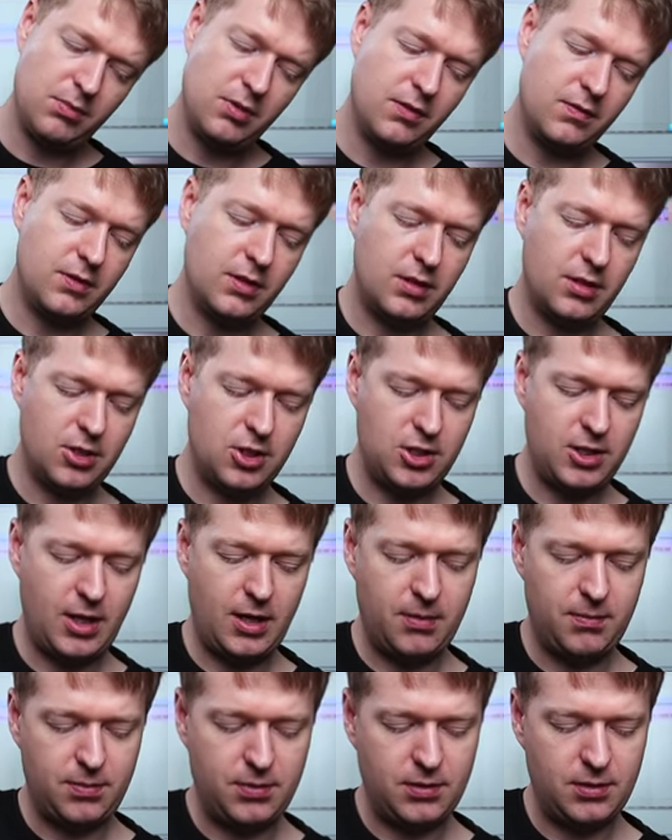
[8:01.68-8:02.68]
move to this
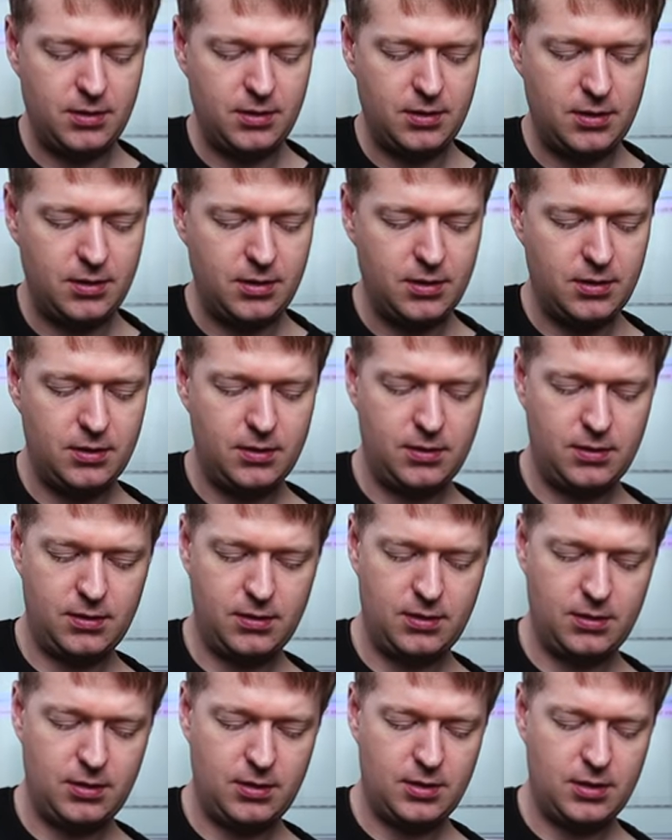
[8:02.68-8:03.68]
shape
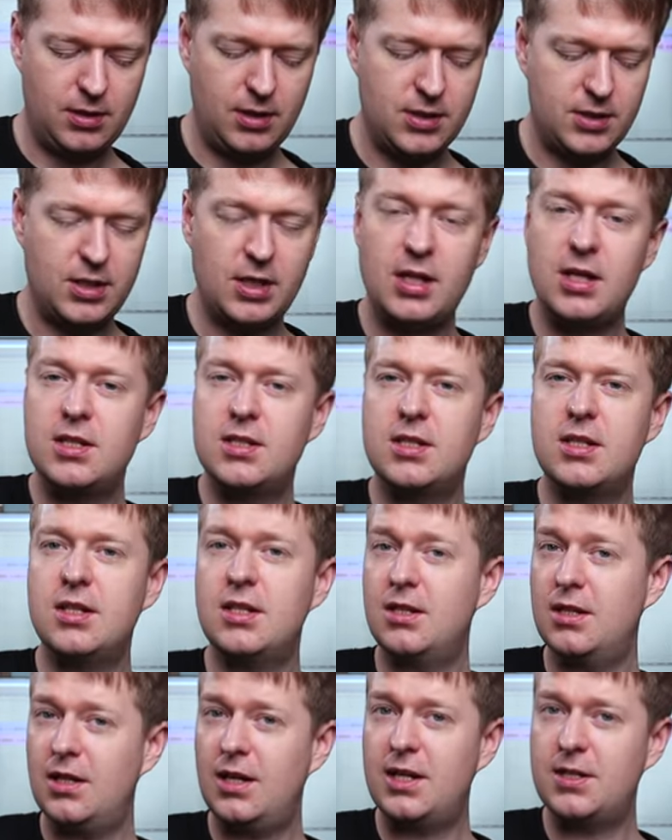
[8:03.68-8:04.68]
as
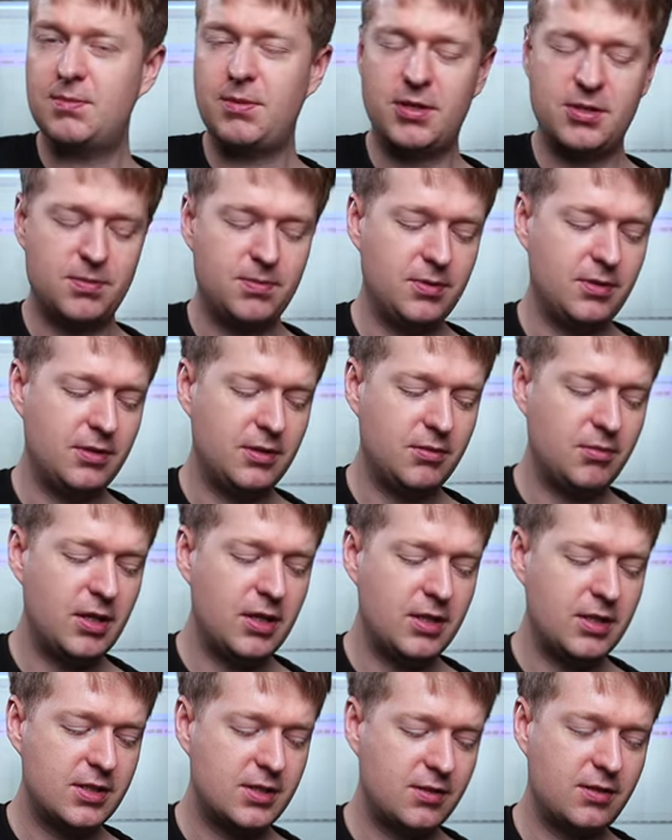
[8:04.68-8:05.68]
easy as possible.
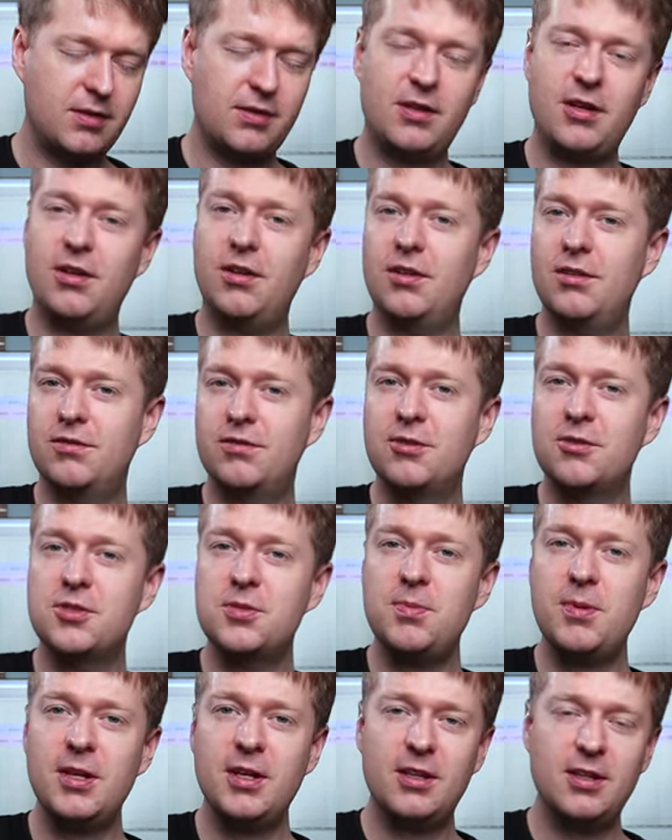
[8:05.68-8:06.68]
When it's going at full
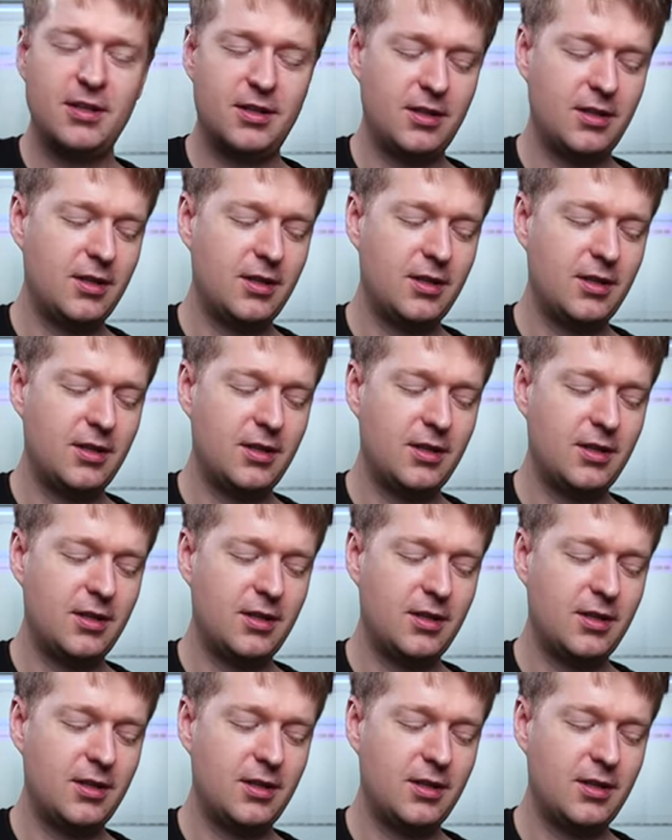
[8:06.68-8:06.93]
speed,